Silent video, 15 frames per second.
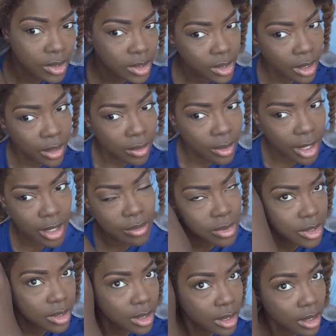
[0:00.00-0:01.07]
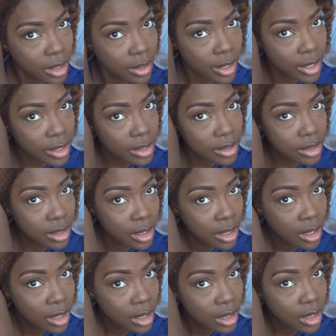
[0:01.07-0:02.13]
so now I'm just gonna go ahead and
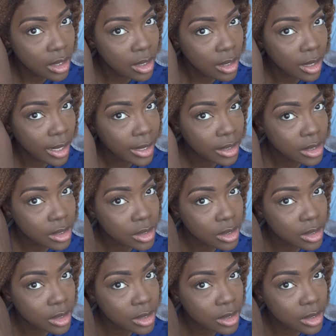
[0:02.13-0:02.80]
lightly